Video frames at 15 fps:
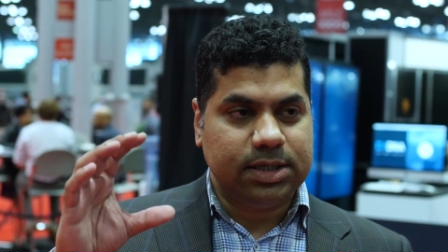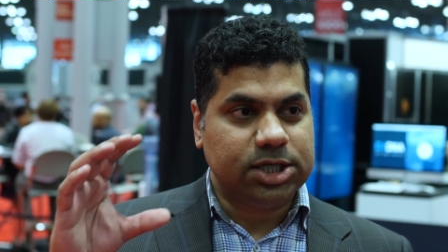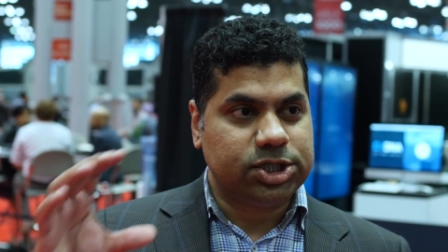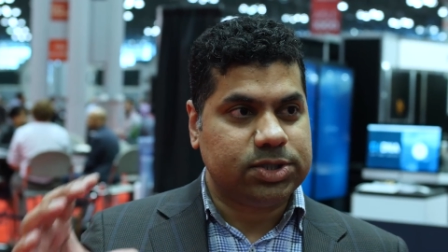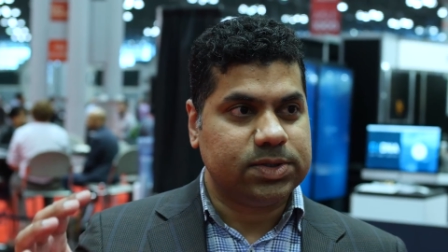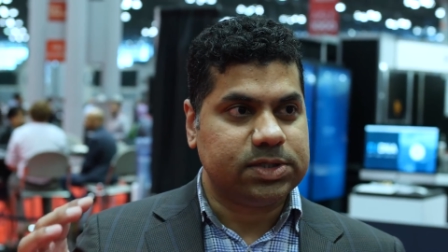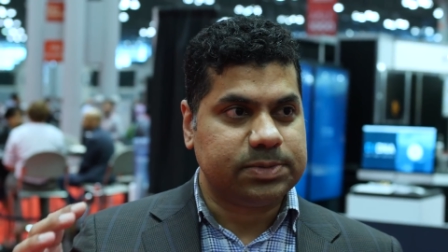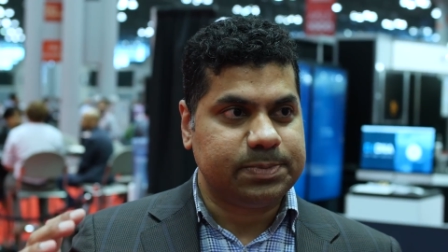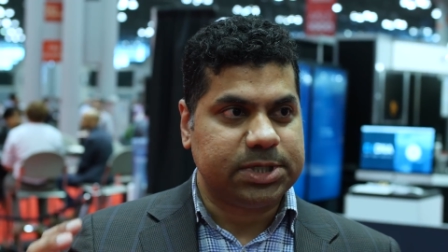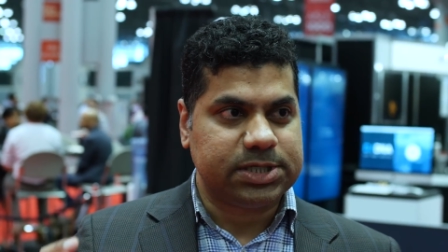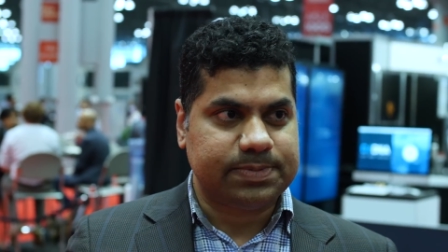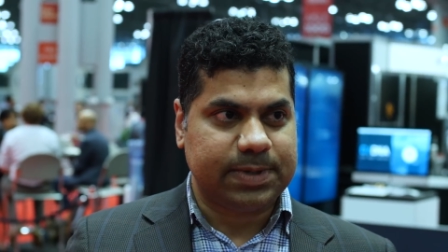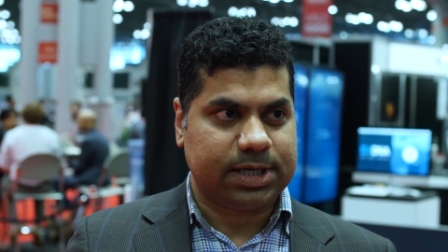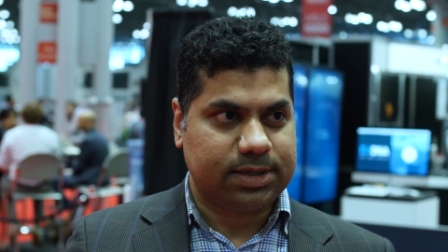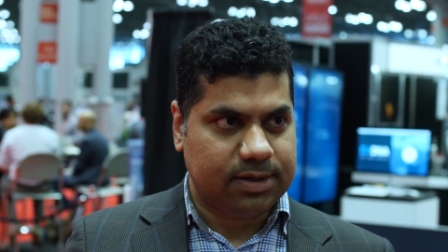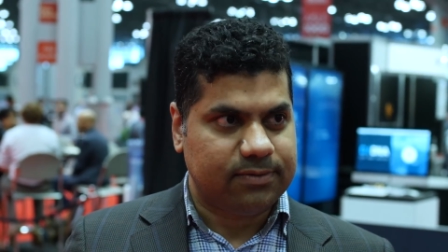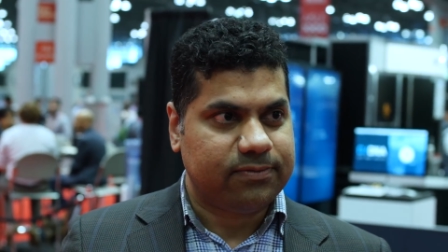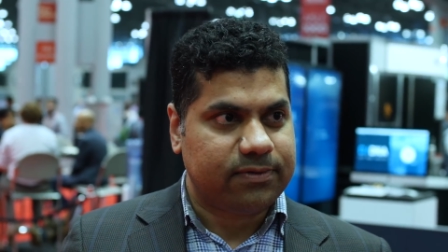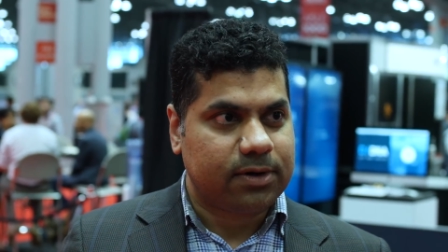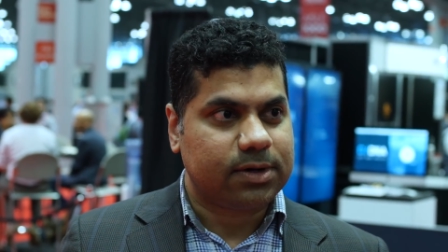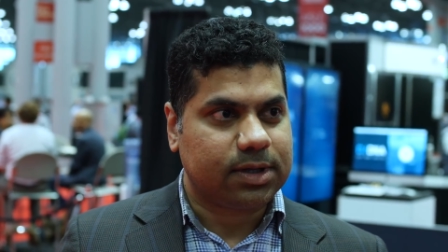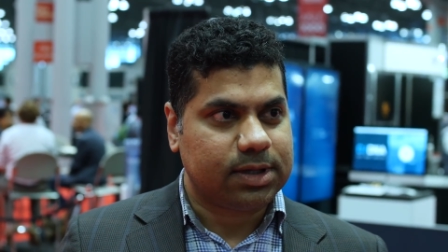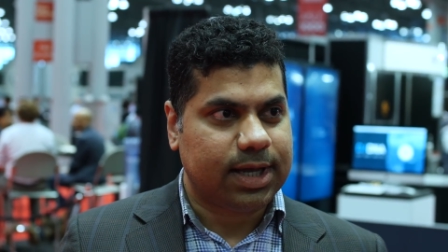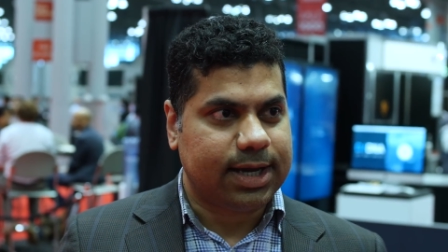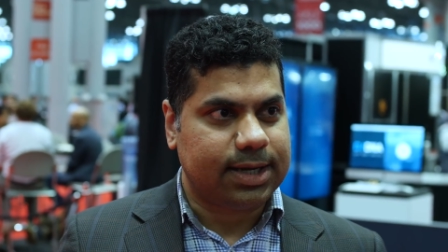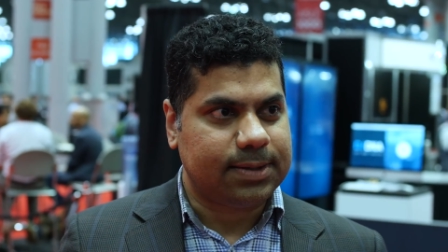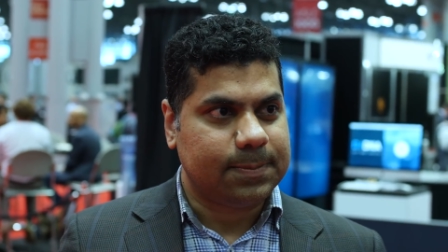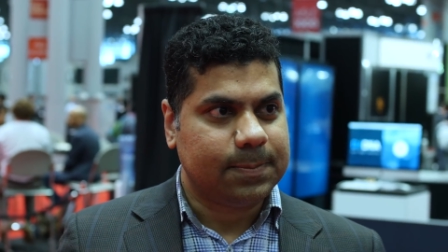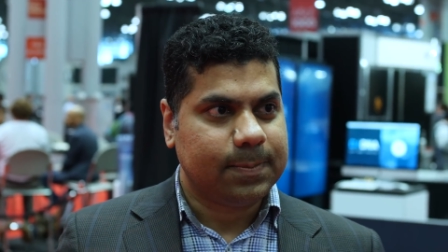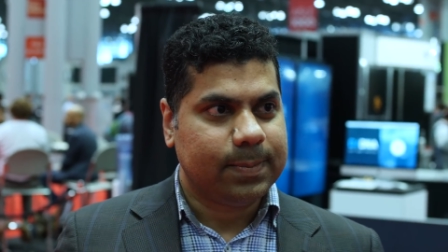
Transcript: issues perspective for a client,